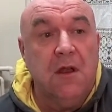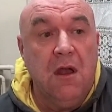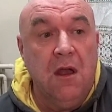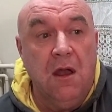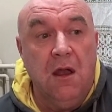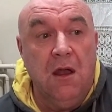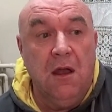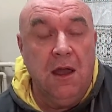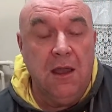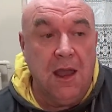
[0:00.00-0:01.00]

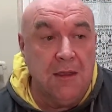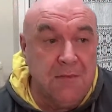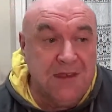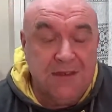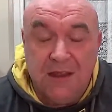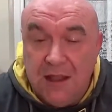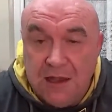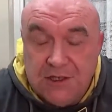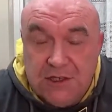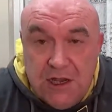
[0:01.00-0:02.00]
I missed it
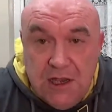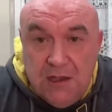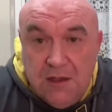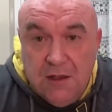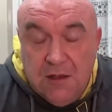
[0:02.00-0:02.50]
last year,